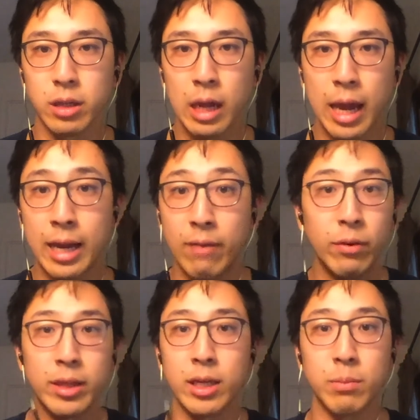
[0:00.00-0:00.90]
and
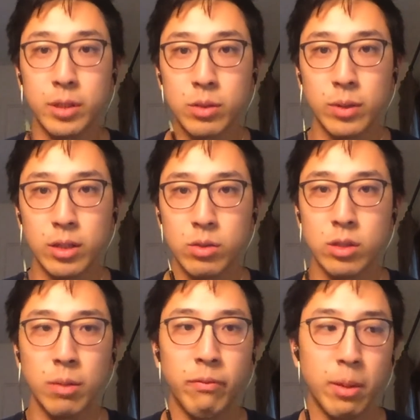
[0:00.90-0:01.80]
everything in between. So
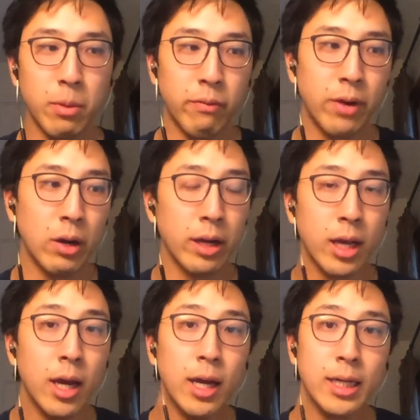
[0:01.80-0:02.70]
some of them are very
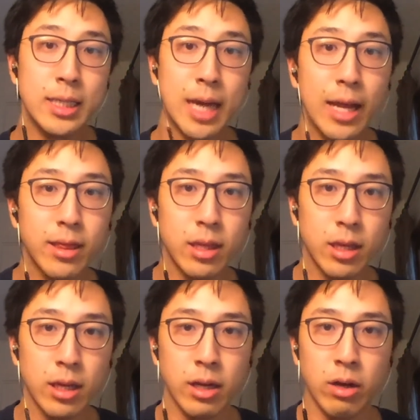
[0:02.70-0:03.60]
design
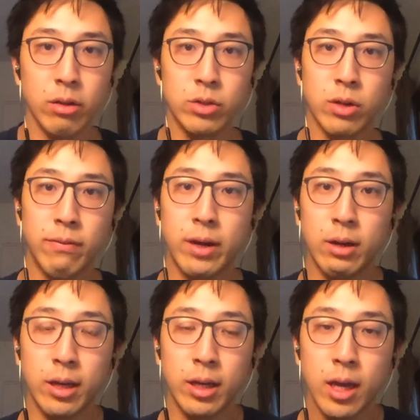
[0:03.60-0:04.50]
thinking and others are
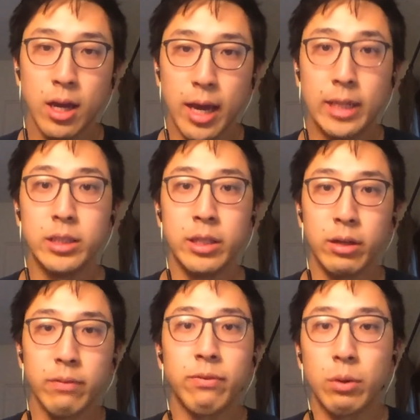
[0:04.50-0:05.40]
very
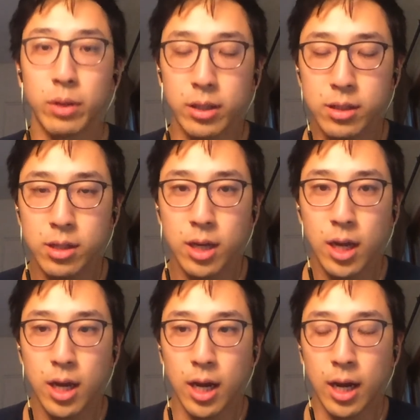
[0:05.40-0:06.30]
engineering focused.
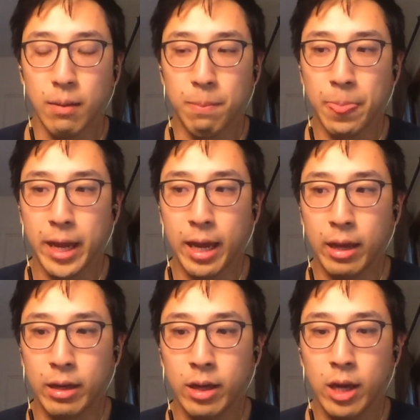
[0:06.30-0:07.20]

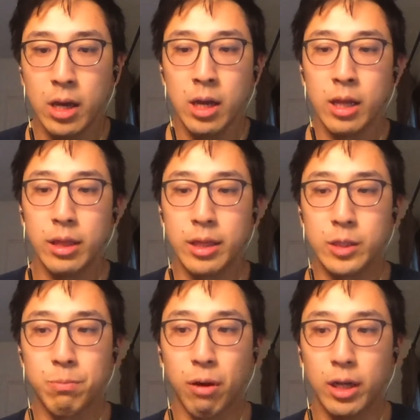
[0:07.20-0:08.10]
And these
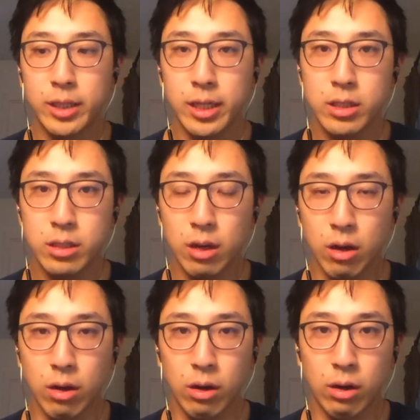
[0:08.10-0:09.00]
projects
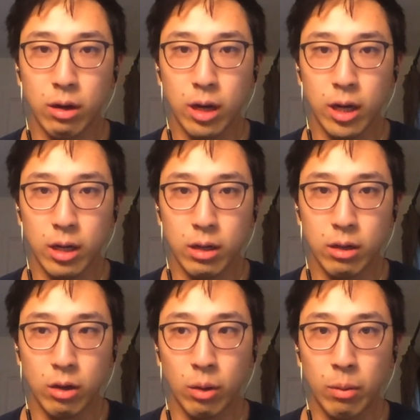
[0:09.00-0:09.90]

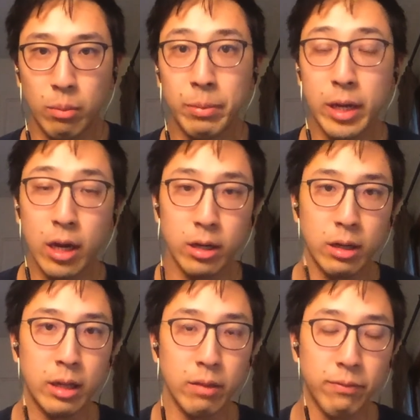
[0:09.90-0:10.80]
are begun
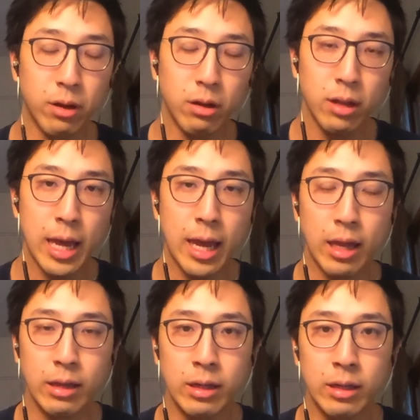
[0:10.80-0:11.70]
in the fall,
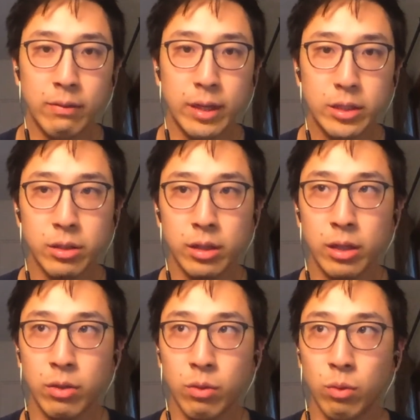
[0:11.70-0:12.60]
and eventually
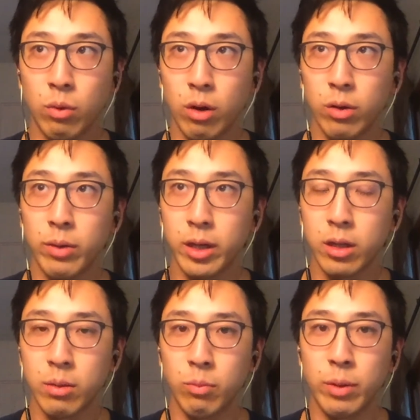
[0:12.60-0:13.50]
through our
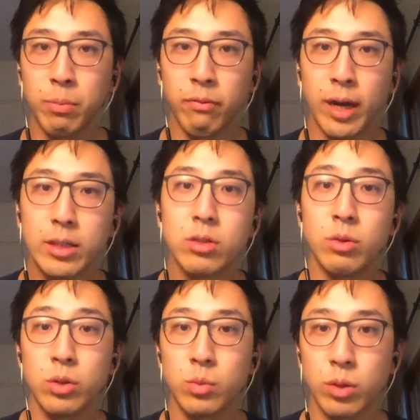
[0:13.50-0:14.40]
curriculum, we provide
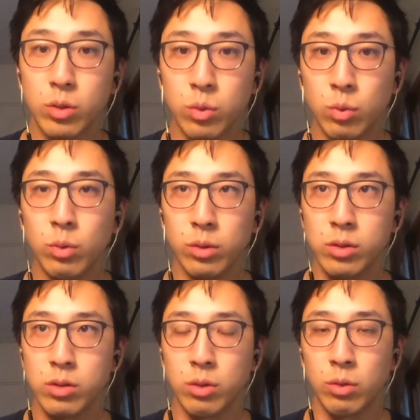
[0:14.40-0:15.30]
students with the tools to